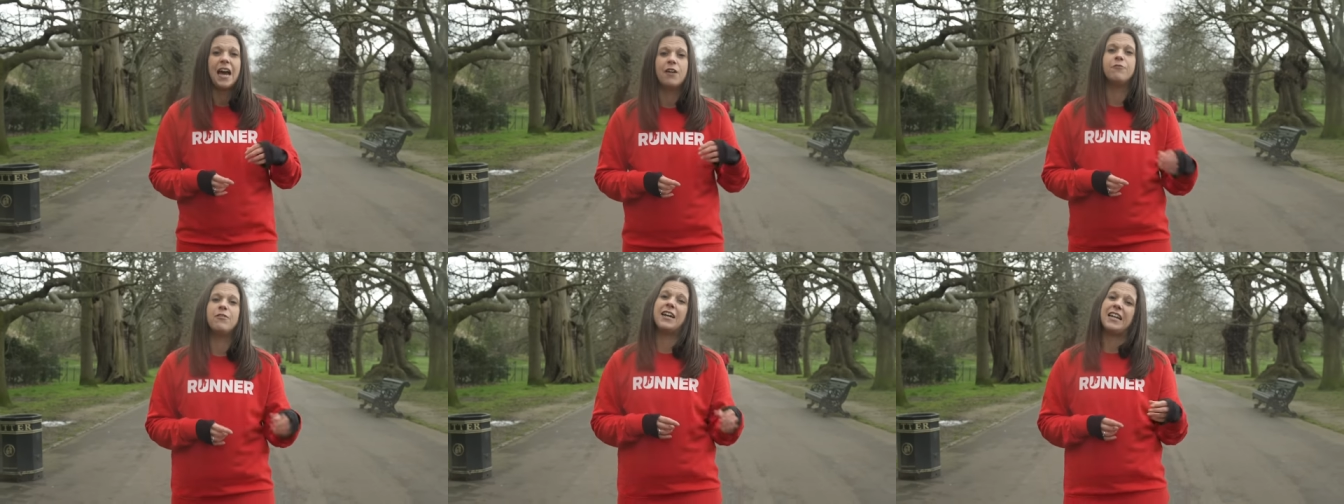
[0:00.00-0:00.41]

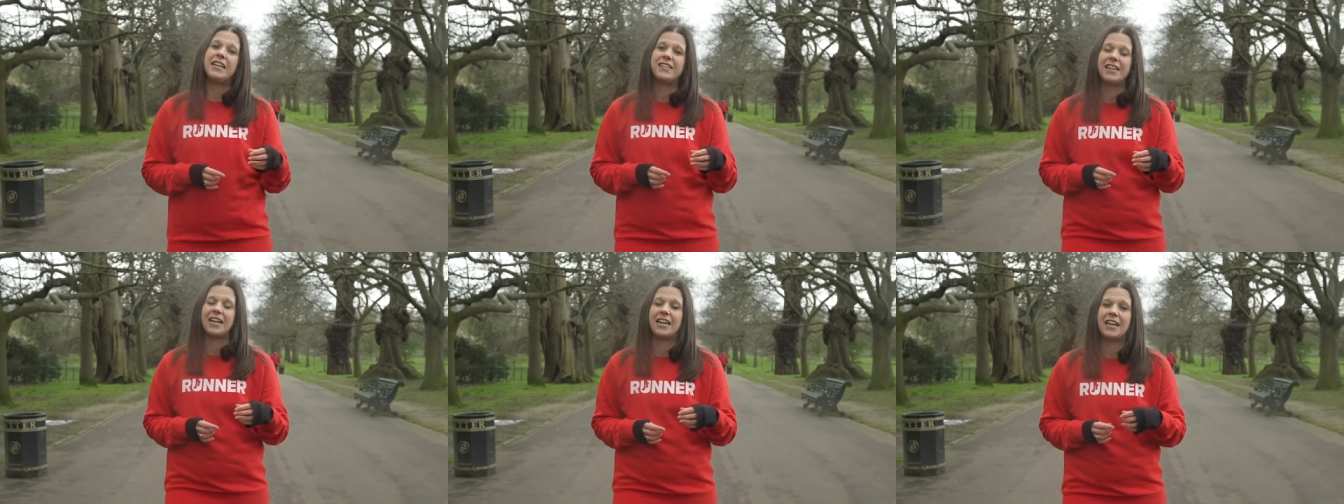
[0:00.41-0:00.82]
and
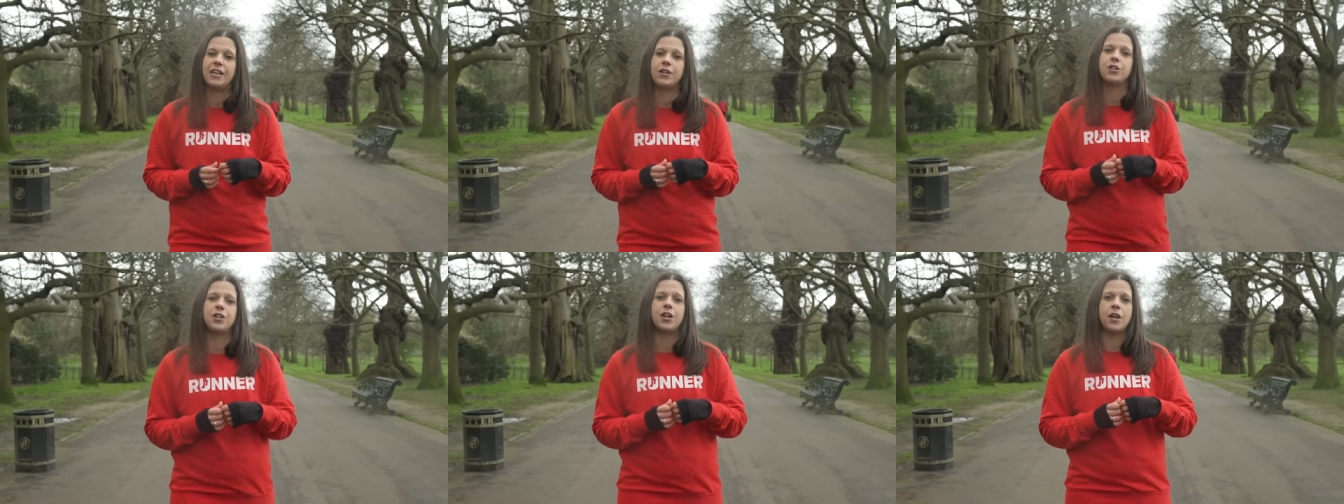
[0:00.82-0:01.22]

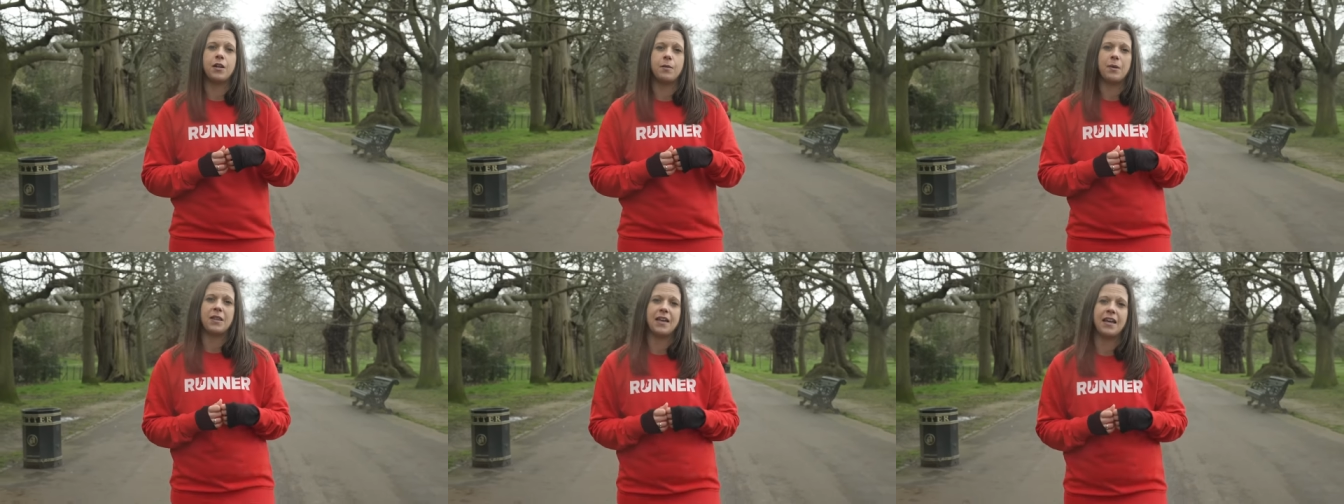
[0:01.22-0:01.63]
realistically, you should
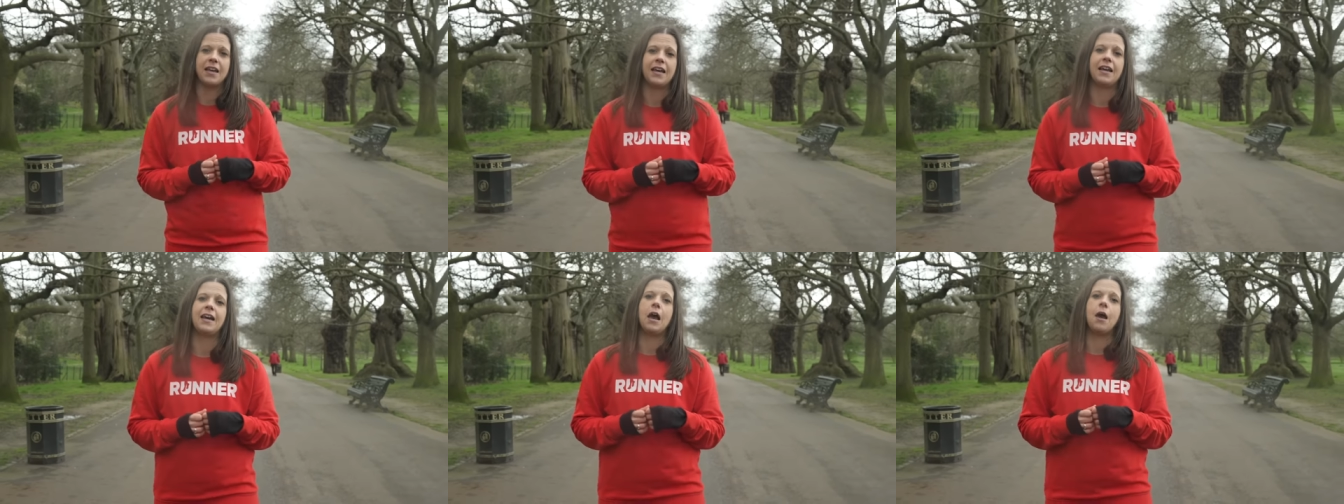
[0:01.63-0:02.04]
only be
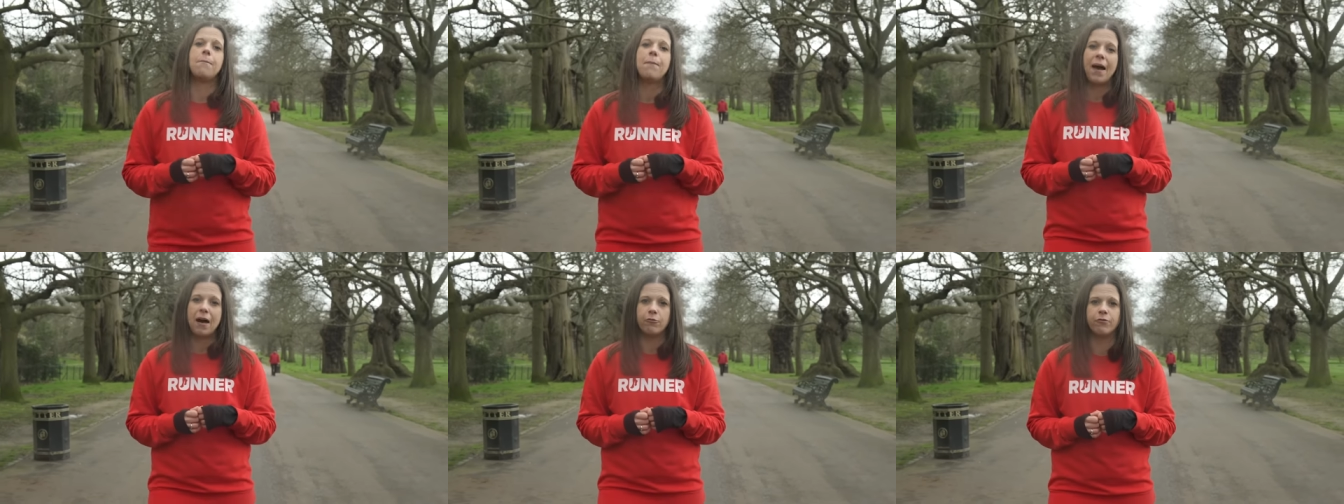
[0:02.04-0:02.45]
thinking
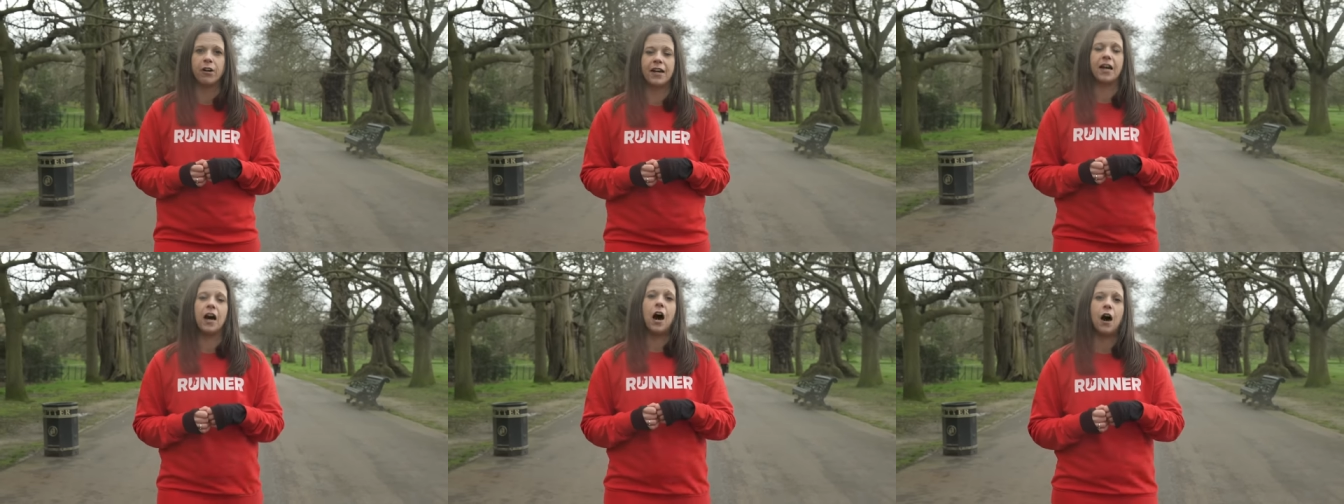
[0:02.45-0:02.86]
about
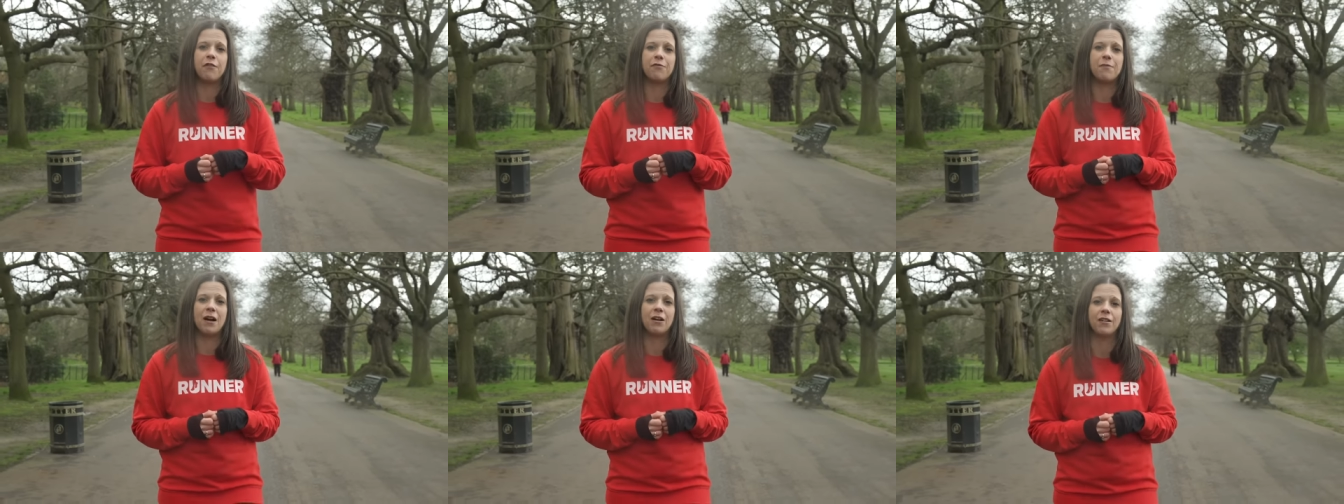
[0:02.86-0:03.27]
running a
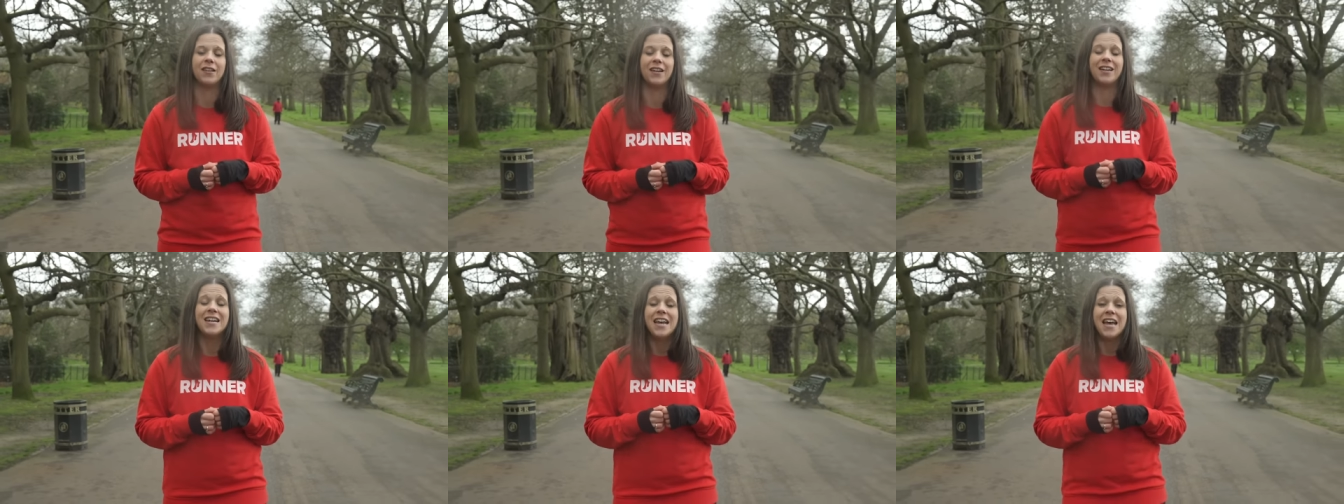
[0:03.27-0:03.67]
half
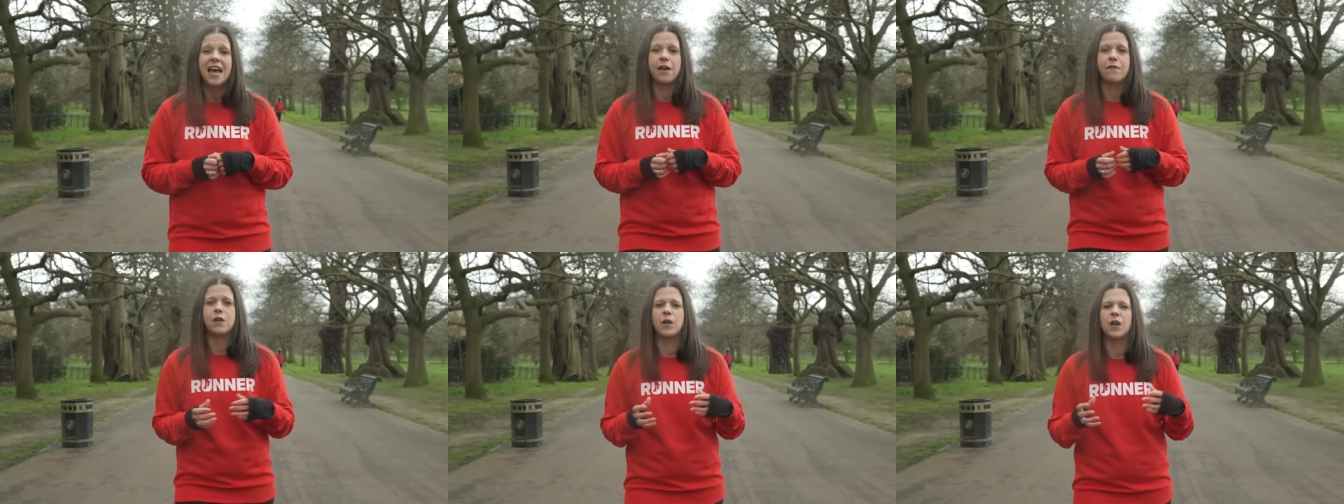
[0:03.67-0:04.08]
marathon
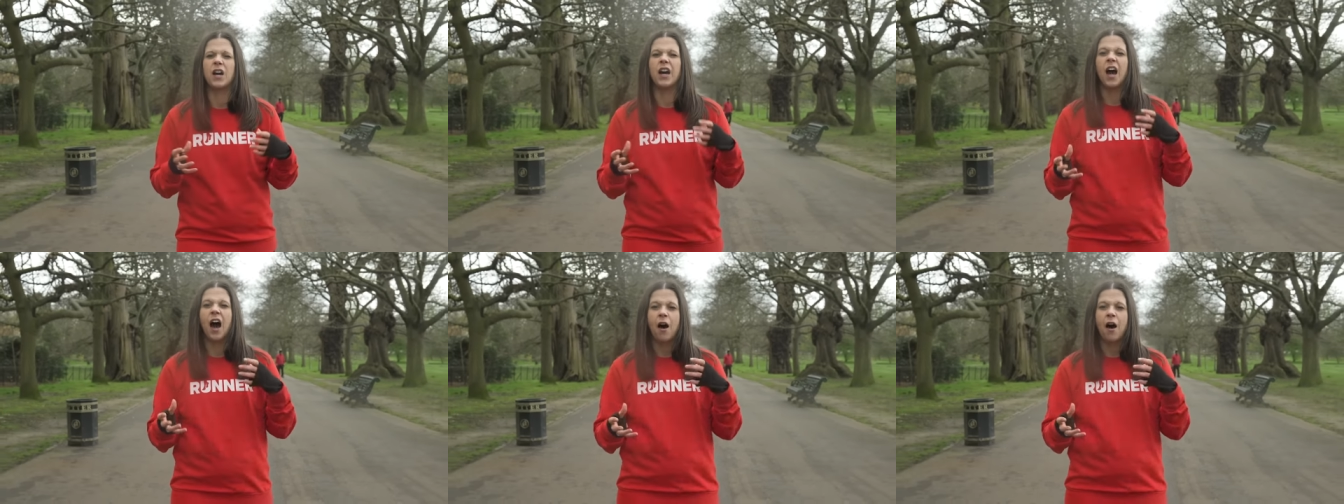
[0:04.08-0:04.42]
if you can